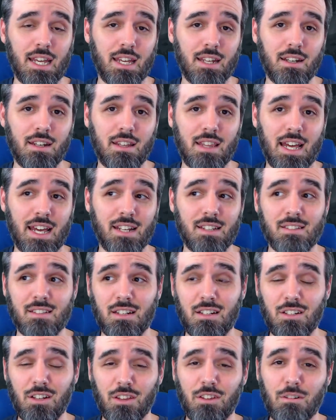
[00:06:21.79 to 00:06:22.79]
and that is
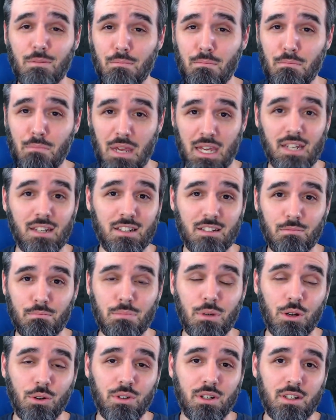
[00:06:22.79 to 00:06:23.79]
another main
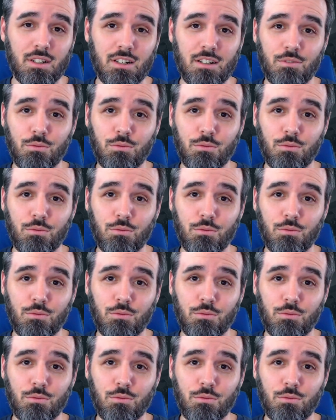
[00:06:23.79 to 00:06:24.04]
component